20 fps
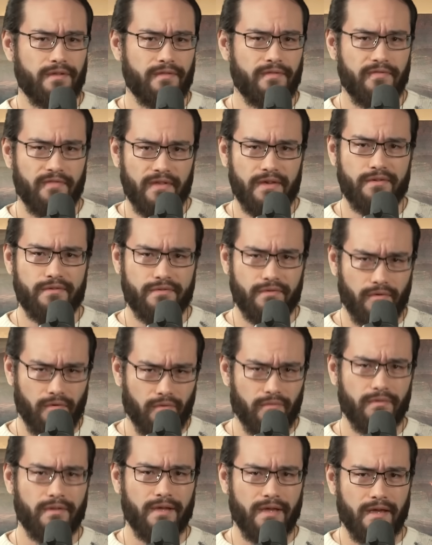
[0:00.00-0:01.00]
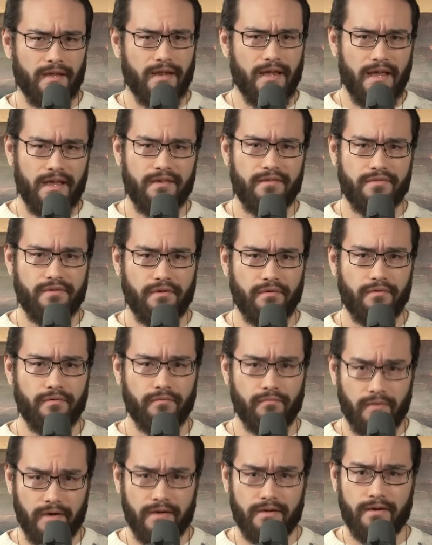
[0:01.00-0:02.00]
things only get hazier
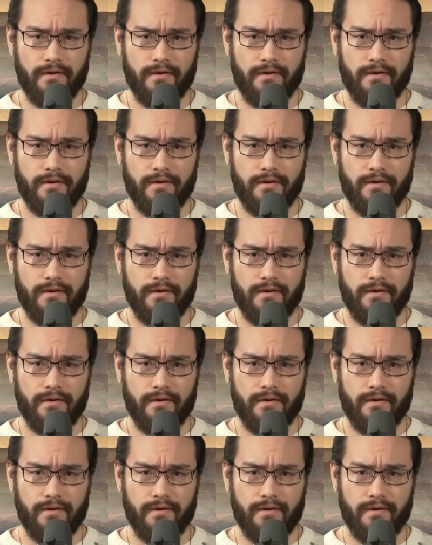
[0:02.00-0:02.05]
when it